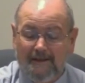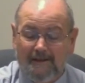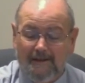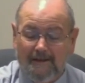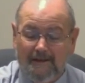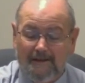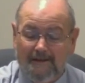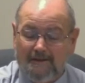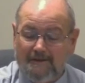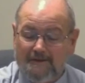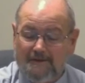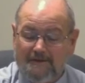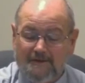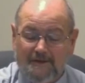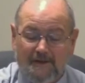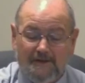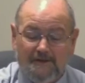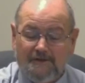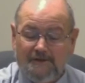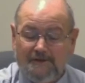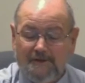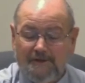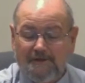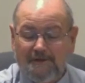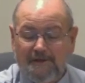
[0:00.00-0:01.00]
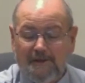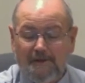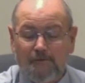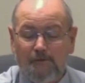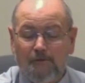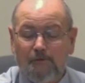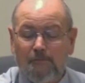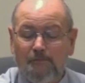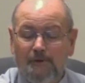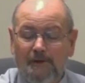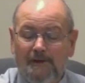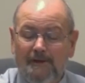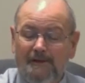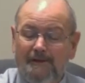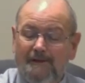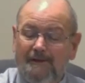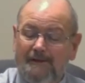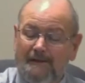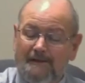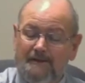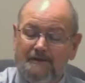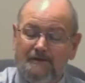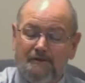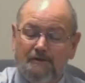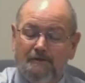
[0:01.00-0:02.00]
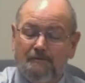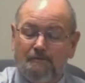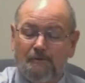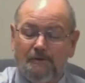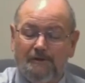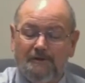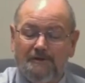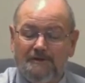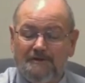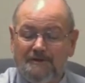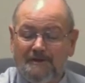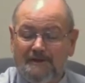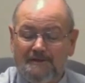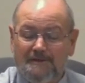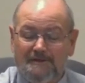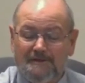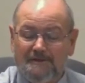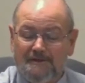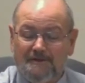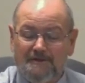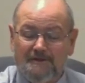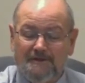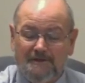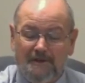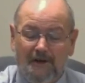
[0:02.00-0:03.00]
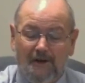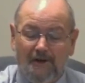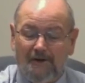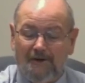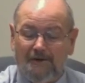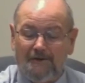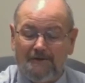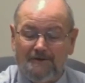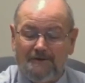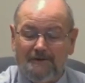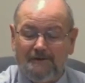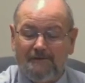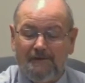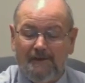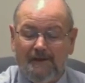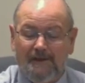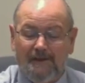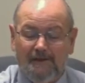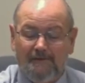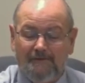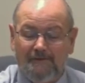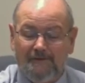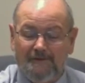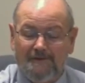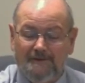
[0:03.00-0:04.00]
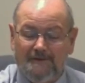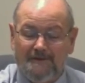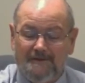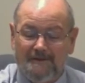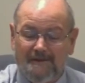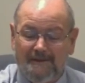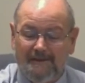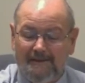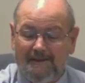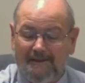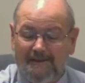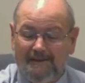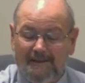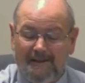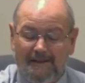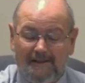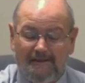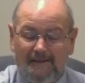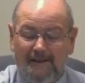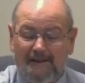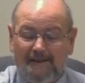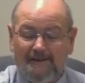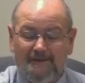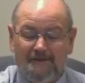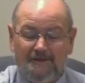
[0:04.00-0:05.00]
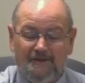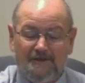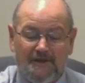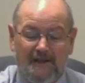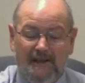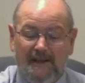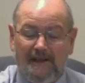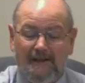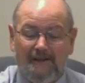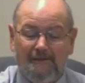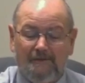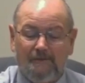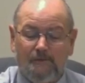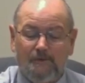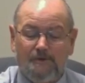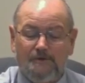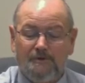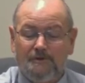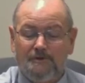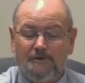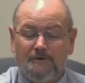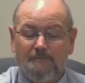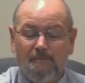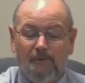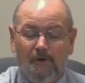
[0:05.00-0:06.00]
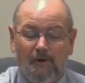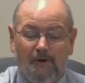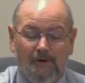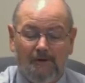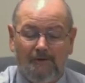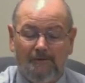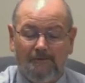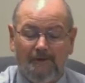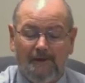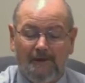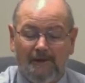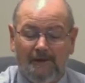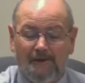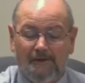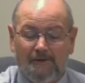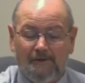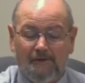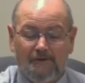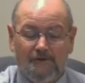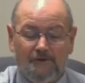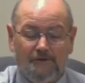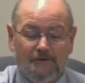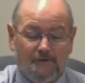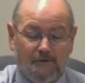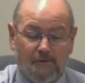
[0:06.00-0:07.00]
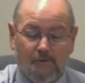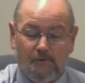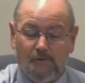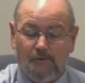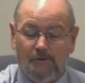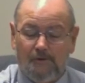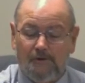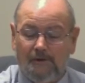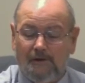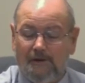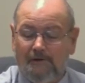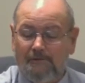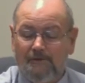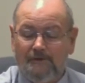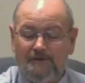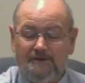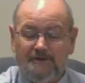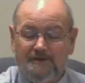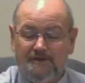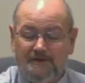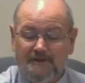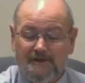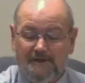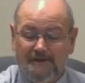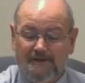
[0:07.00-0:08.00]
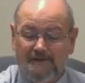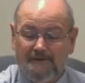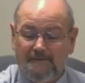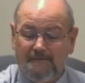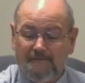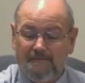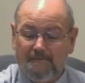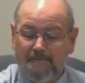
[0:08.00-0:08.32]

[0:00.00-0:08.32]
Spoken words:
and such that they will be as numerous as the stars of the heavens, and like the sand which is upon the shore of the sea.